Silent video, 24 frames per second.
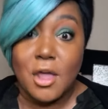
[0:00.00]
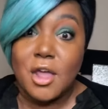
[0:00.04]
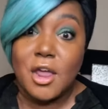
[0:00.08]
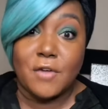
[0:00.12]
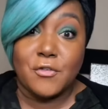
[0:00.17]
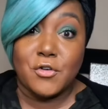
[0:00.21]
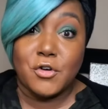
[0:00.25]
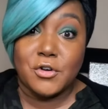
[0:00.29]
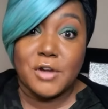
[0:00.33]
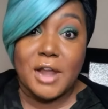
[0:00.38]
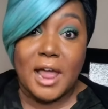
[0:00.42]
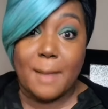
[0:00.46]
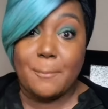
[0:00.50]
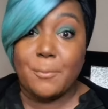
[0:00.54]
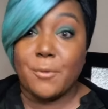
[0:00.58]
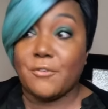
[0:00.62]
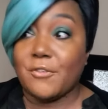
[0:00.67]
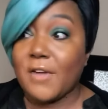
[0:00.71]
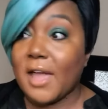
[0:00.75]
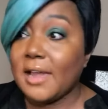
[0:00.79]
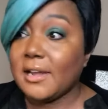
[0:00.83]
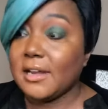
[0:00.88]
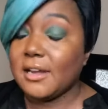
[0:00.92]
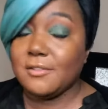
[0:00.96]
If you're not
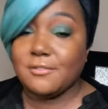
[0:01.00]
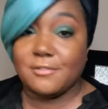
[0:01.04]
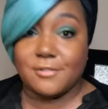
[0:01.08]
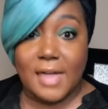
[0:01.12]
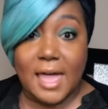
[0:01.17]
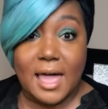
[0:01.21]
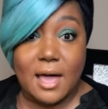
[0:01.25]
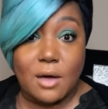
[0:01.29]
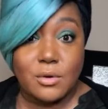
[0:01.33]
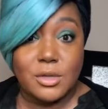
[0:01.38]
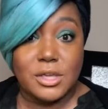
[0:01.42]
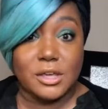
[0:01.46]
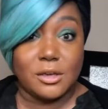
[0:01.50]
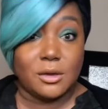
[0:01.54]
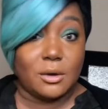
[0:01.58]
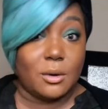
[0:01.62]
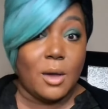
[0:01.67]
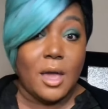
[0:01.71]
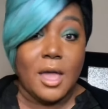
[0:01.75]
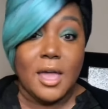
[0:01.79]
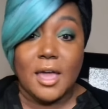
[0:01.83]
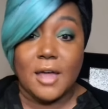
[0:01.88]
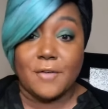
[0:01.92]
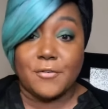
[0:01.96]
providing
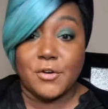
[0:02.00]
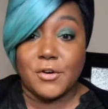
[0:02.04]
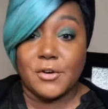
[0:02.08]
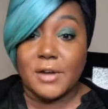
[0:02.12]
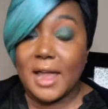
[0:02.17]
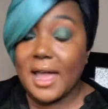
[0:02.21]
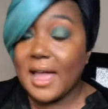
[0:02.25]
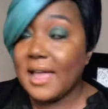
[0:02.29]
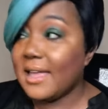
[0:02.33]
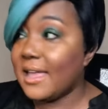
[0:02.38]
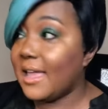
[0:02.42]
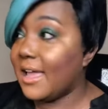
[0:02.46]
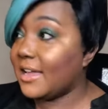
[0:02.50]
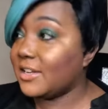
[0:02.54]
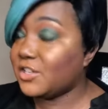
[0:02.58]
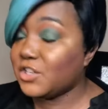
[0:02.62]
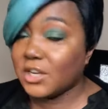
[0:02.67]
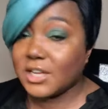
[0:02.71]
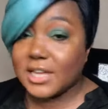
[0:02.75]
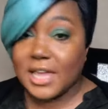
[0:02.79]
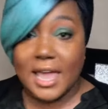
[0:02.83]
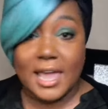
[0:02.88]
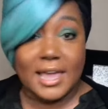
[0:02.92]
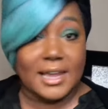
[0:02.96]
value, if you're not
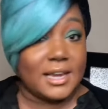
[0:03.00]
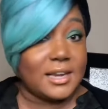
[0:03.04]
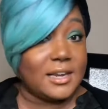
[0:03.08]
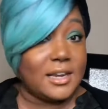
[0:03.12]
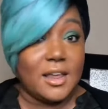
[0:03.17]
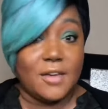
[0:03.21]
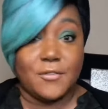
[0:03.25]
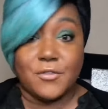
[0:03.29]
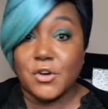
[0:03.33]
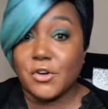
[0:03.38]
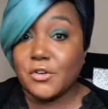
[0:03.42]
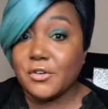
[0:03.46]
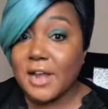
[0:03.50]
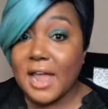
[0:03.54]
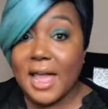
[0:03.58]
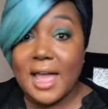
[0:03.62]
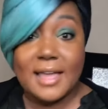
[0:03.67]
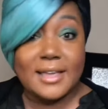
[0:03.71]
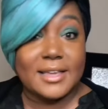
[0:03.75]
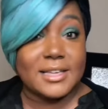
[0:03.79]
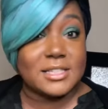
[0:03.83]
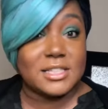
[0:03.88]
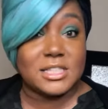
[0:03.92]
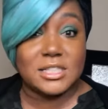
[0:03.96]
educating, if you're
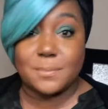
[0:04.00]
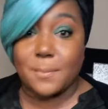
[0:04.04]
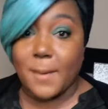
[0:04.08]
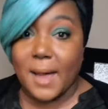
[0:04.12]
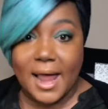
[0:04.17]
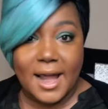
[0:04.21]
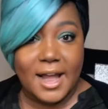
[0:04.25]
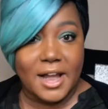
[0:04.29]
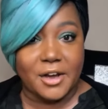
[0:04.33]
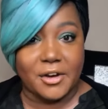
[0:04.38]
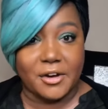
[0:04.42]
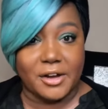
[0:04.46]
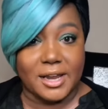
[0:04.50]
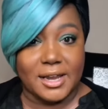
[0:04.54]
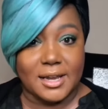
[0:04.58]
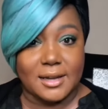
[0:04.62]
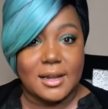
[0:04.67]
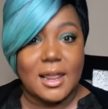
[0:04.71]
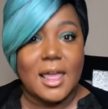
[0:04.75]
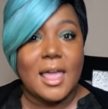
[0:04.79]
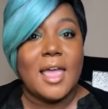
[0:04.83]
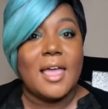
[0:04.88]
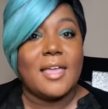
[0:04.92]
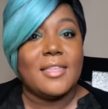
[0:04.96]
not
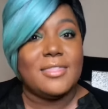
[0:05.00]
inspiring,